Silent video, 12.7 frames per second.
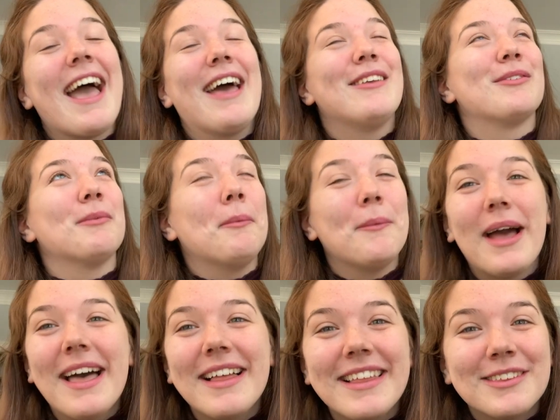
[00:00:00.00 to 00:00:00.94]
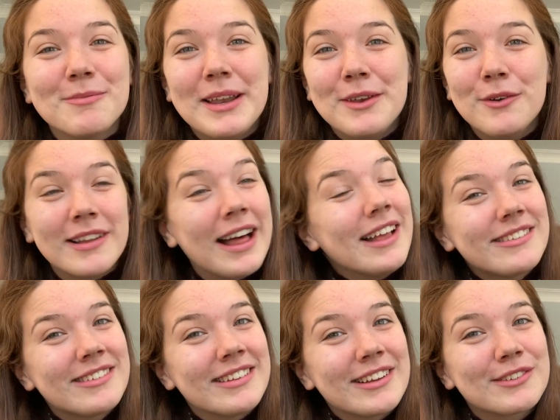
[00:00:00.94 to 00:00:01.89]
as well as my new
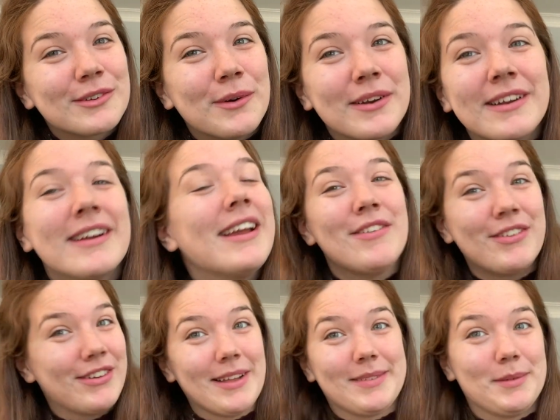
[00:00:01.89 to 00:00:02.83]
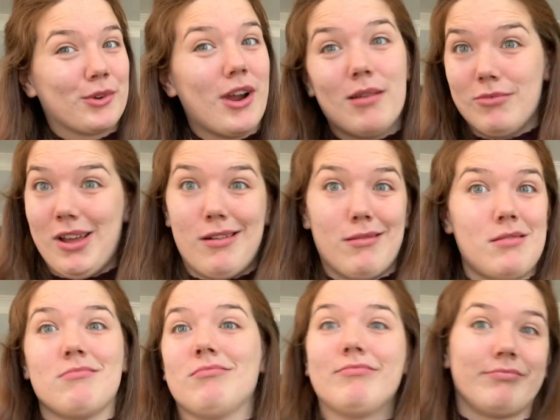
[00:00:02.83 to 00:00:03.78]
classes next quarter if you're not subscribed? I
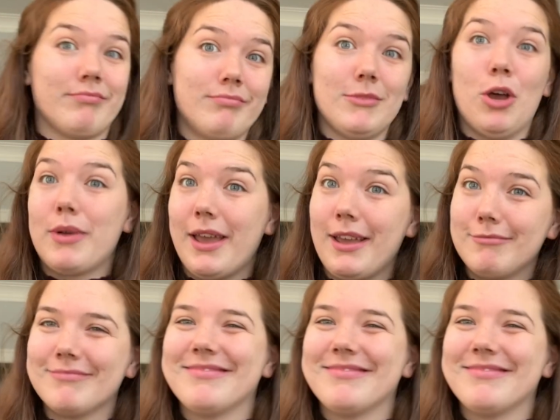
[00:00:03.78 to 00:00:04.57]
don't know. Okay?